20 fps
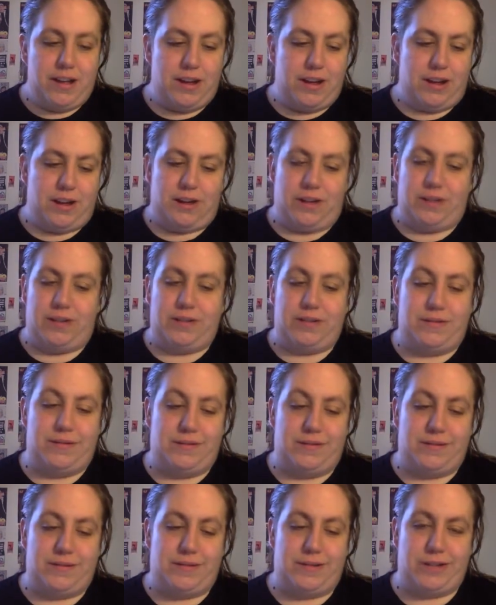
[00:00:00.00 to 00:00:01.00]
Oh,
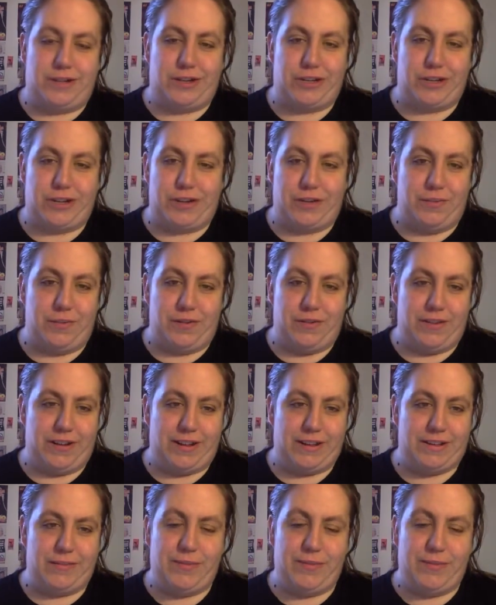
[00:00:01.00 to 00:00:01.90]
such a good movie.